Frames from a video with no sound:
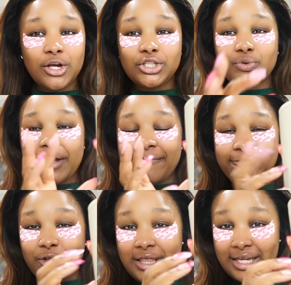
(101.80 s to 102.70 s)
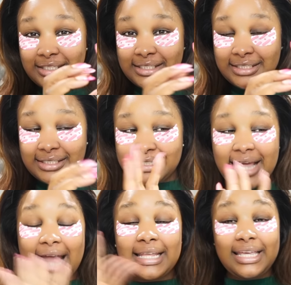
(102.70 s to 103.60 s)
So I fill this
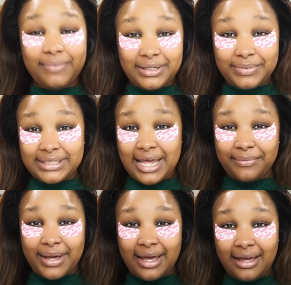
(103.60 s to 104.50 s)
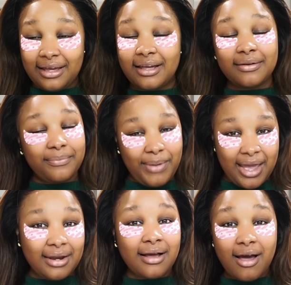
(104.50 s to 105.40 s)
and keep it beside my
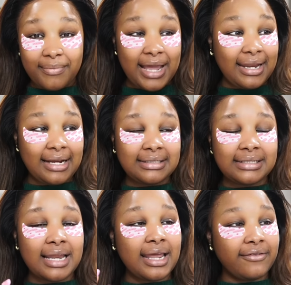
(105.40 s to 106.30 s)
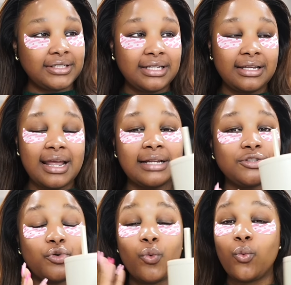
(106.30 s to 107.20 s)
bed on my nightstand every single night.
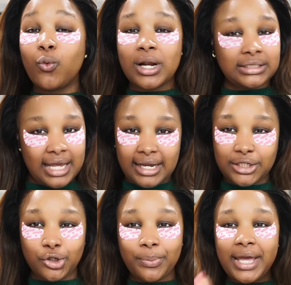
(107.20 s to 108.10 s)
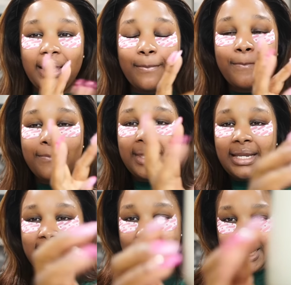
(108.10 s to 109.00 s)
So once I get up,
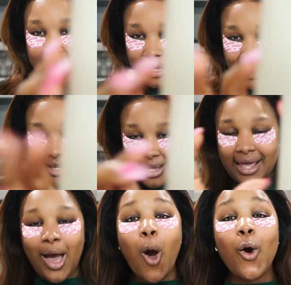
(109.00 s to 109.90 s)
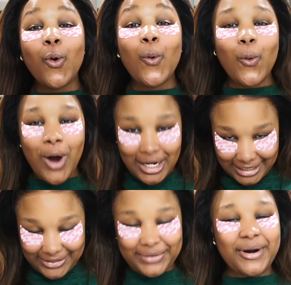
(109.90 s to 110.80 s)
immediately water
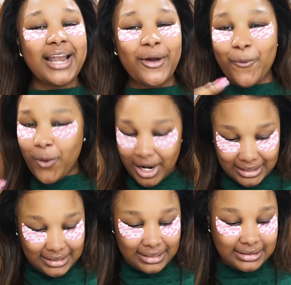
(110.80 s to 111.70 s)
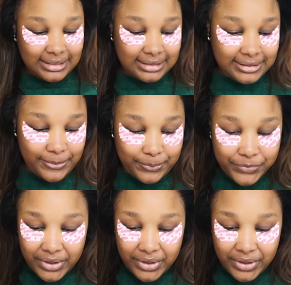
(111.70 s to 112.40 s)
to the body, water to the system.